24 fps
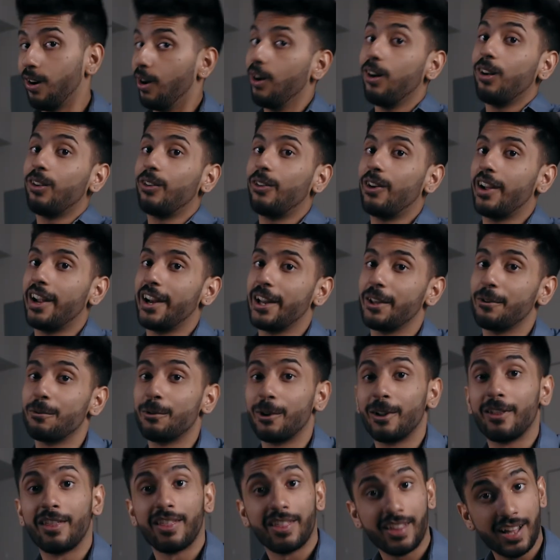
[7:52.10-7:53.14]
Alrighty,
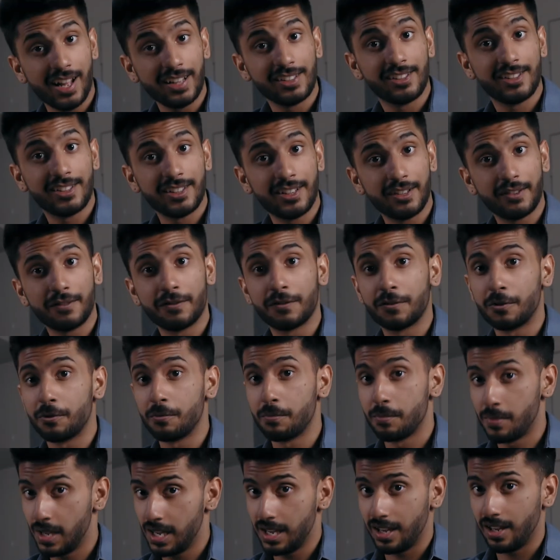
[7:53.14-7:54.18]
well, that's it for
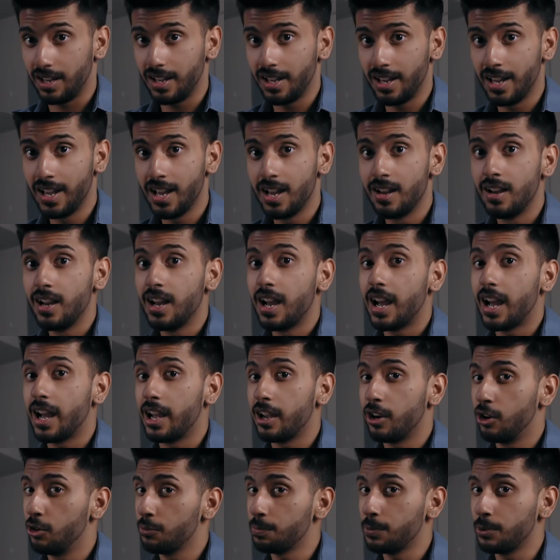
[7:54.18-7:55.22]
me. I
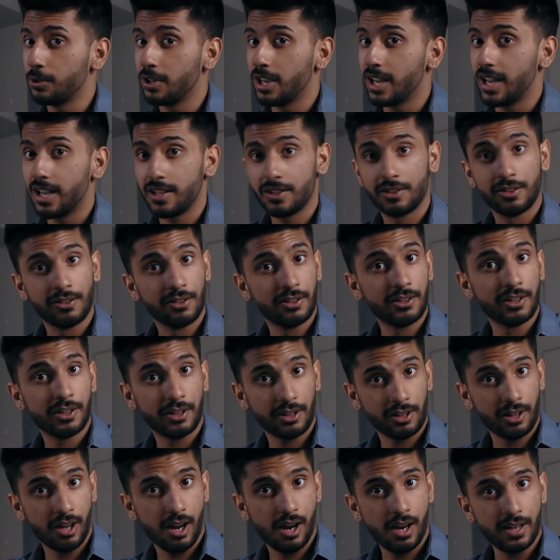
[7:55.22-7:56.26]
hope you guys learned a
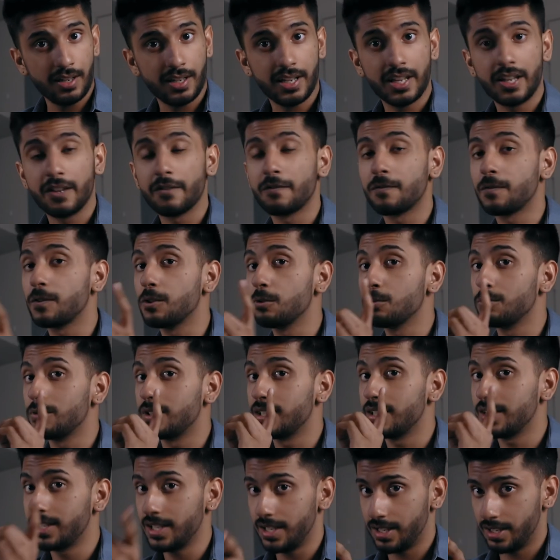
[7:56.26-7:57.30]
lot. If you
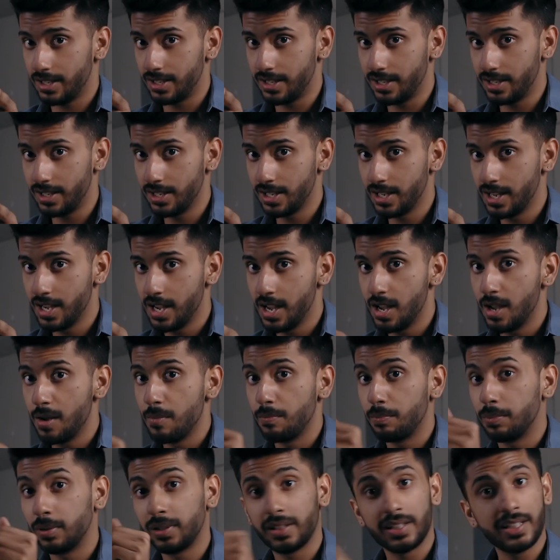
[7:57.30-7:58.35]
did,
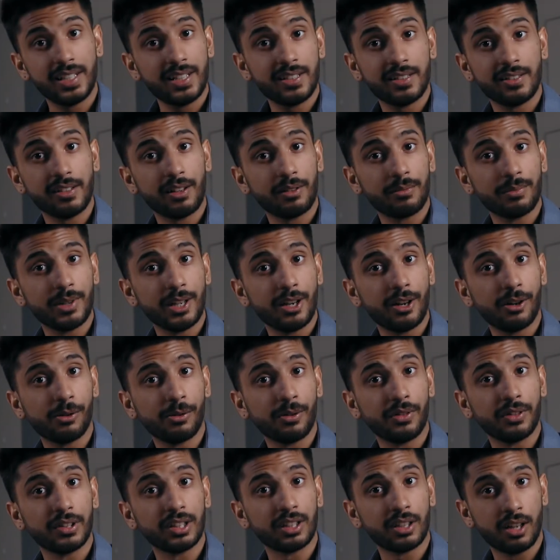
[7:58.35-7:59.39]
please let me know
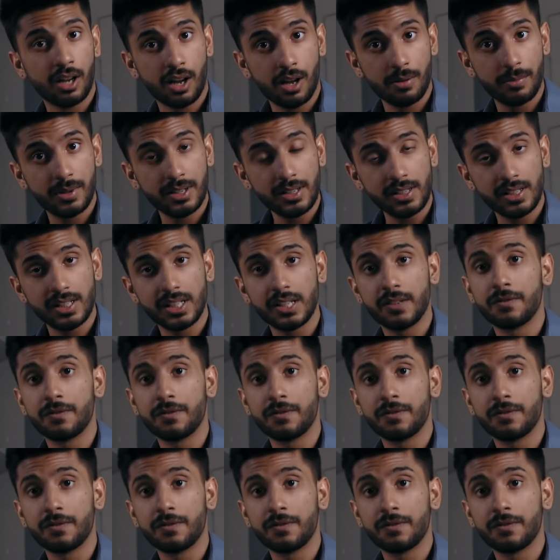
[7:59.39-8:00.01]
in the comments.